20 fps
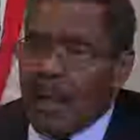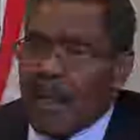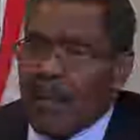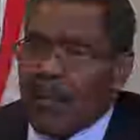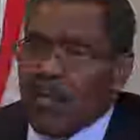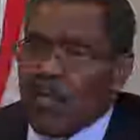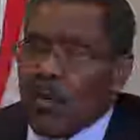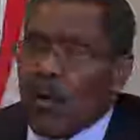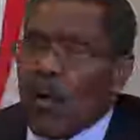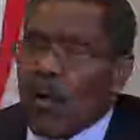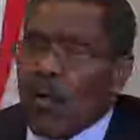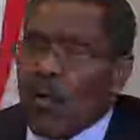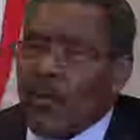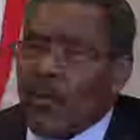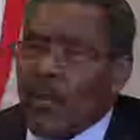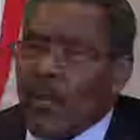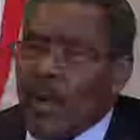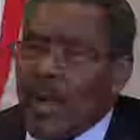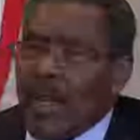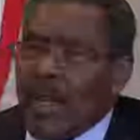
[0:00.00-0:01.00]
was
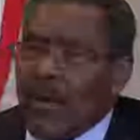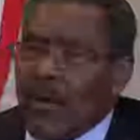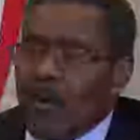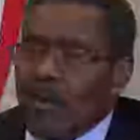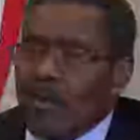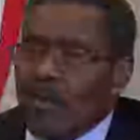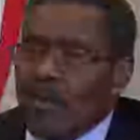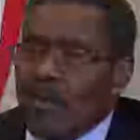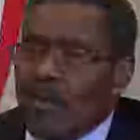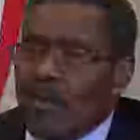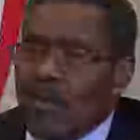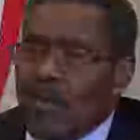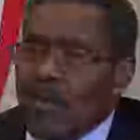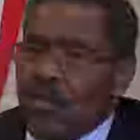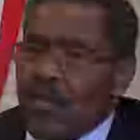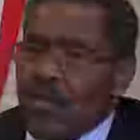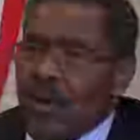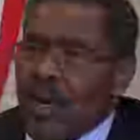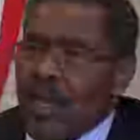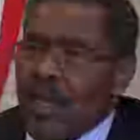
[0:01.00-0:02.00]
awkward for me to
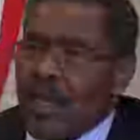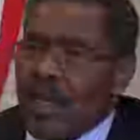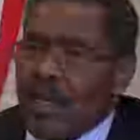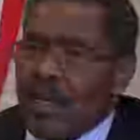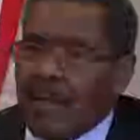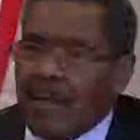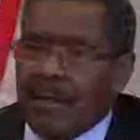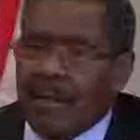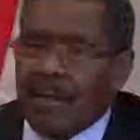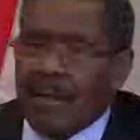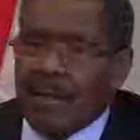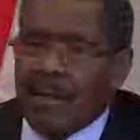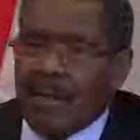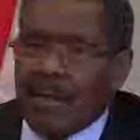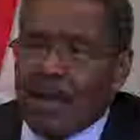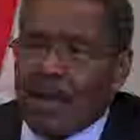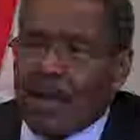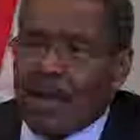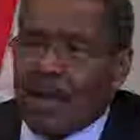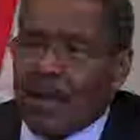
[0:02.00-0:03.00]
do anything
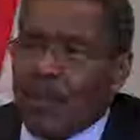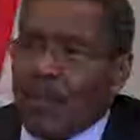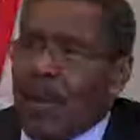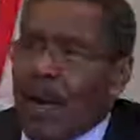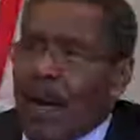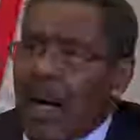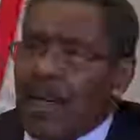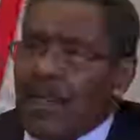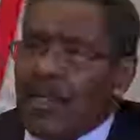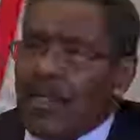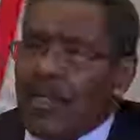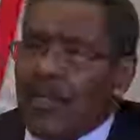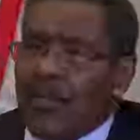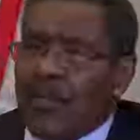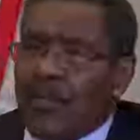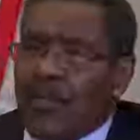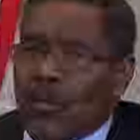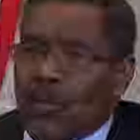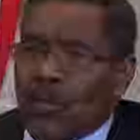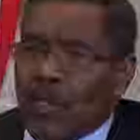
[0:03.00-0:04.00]
positive
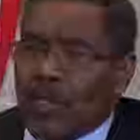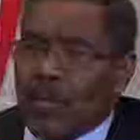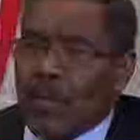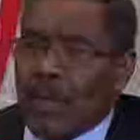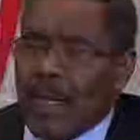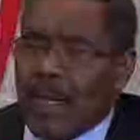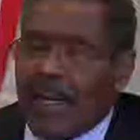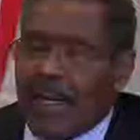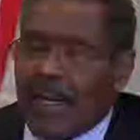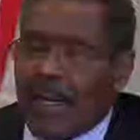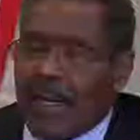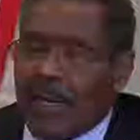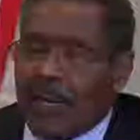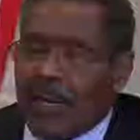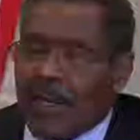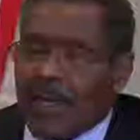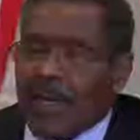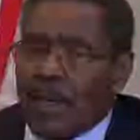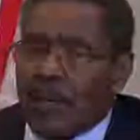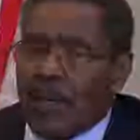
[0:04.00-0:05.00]
towards me,
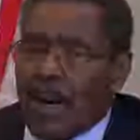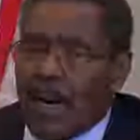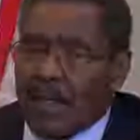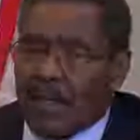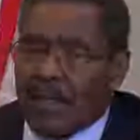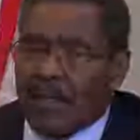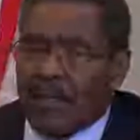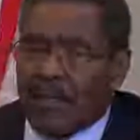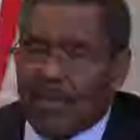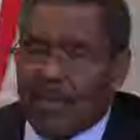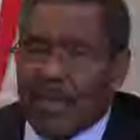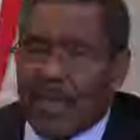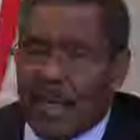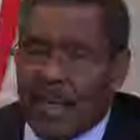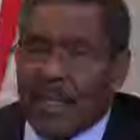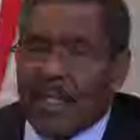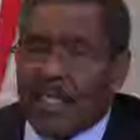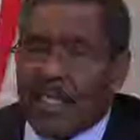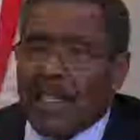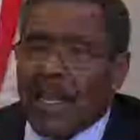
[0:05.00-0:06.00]
when I say positive,
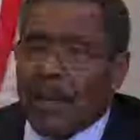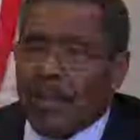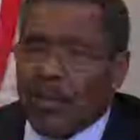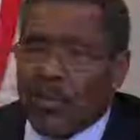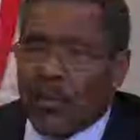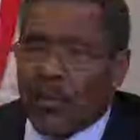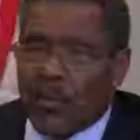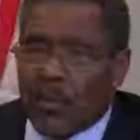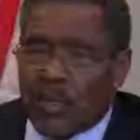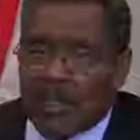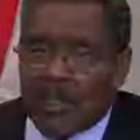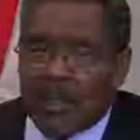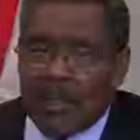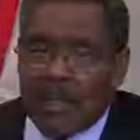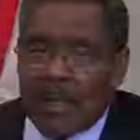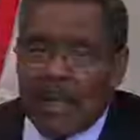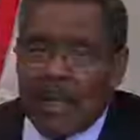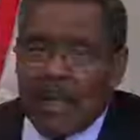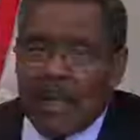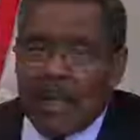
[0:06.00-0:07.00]
any steps towards
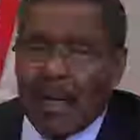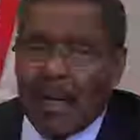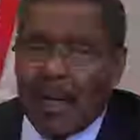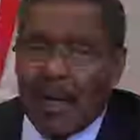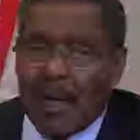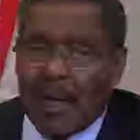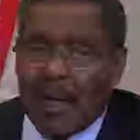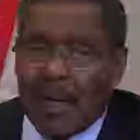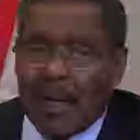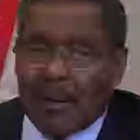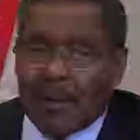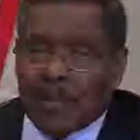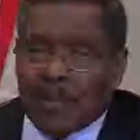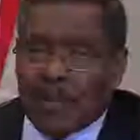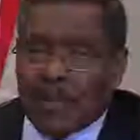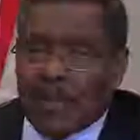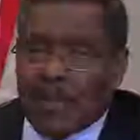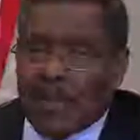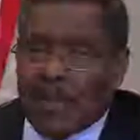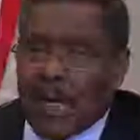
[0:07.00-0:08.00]

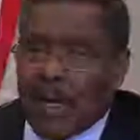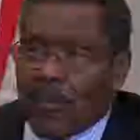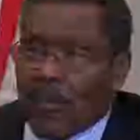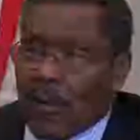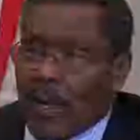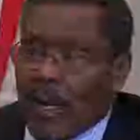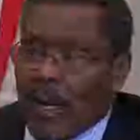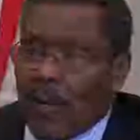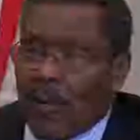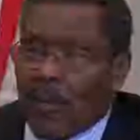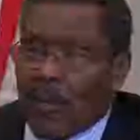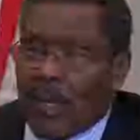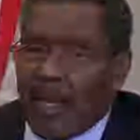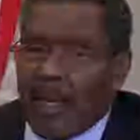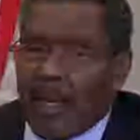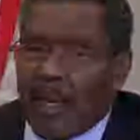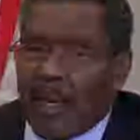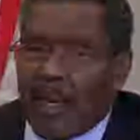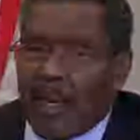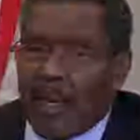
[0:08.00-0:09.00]
that
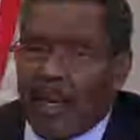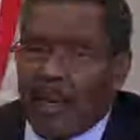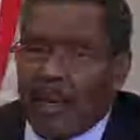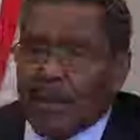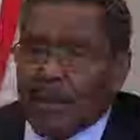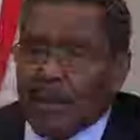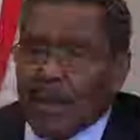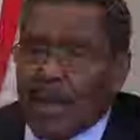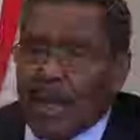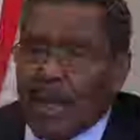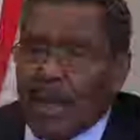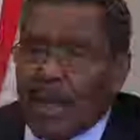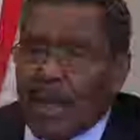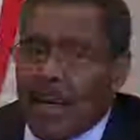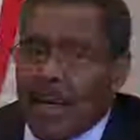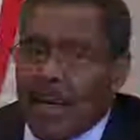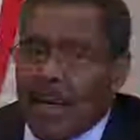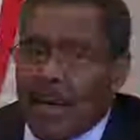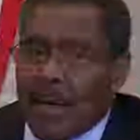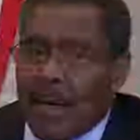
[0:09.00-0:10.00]
reality.
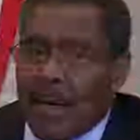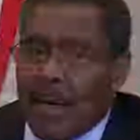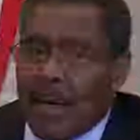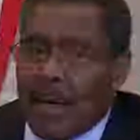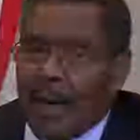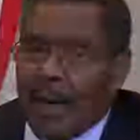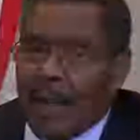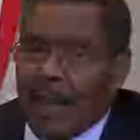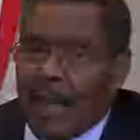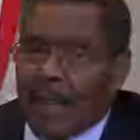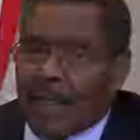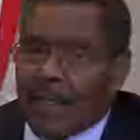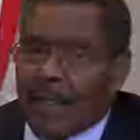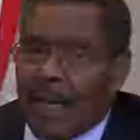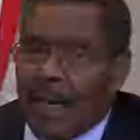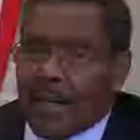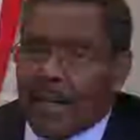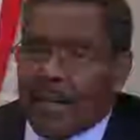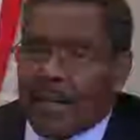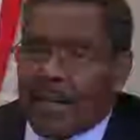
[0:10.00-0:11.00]
That's
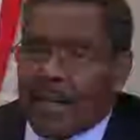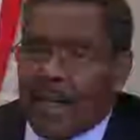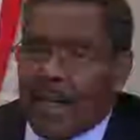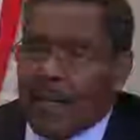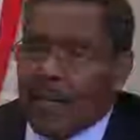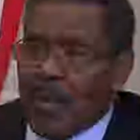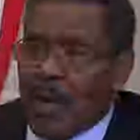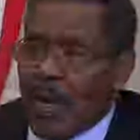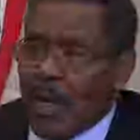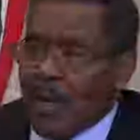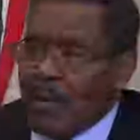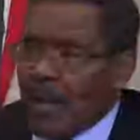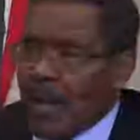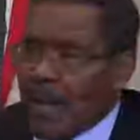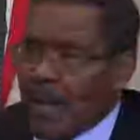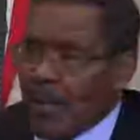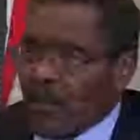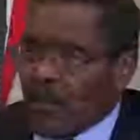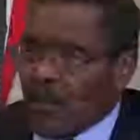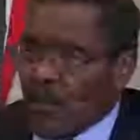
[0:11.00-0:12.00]
not in my
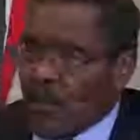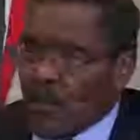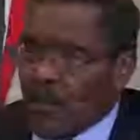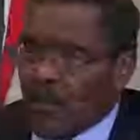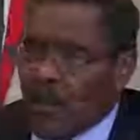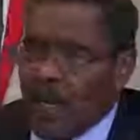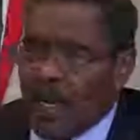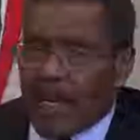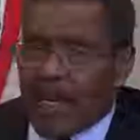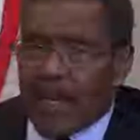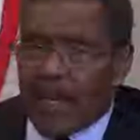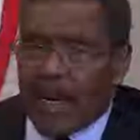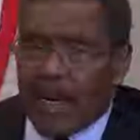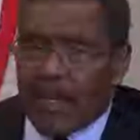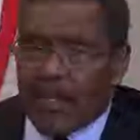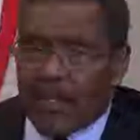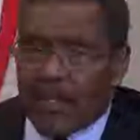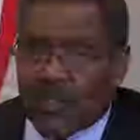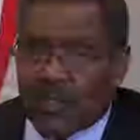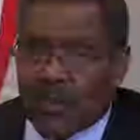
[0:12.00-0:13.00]
makeup, so to speak, and
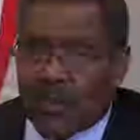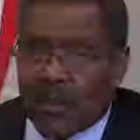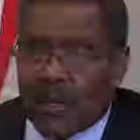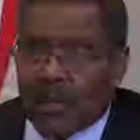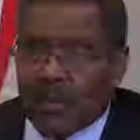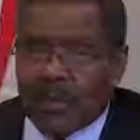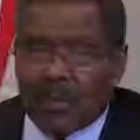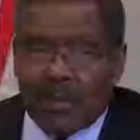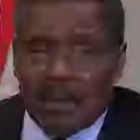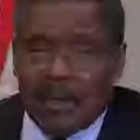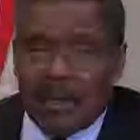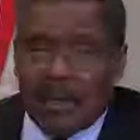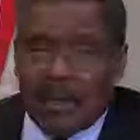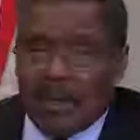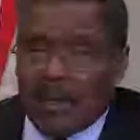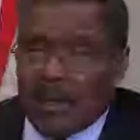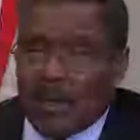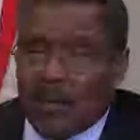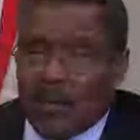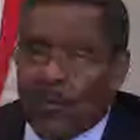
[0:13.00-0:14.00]
I just sort of
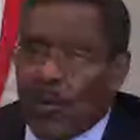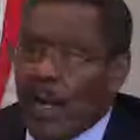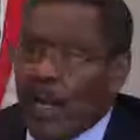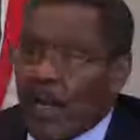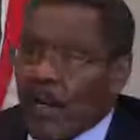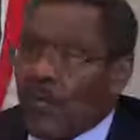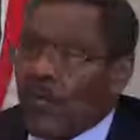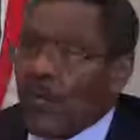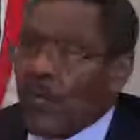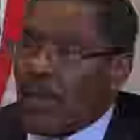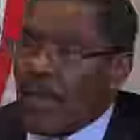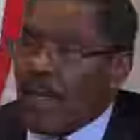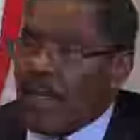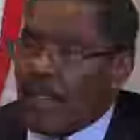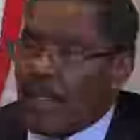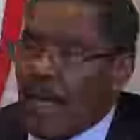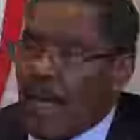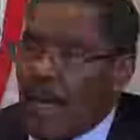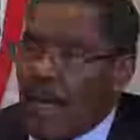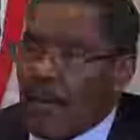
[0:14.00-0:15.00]
waited for
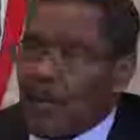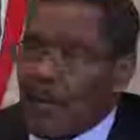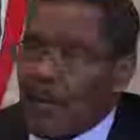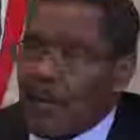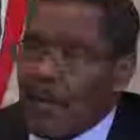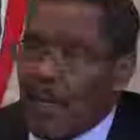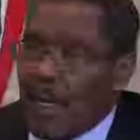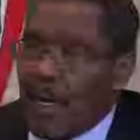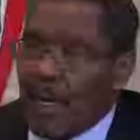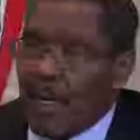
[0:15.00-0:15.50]
things to happen.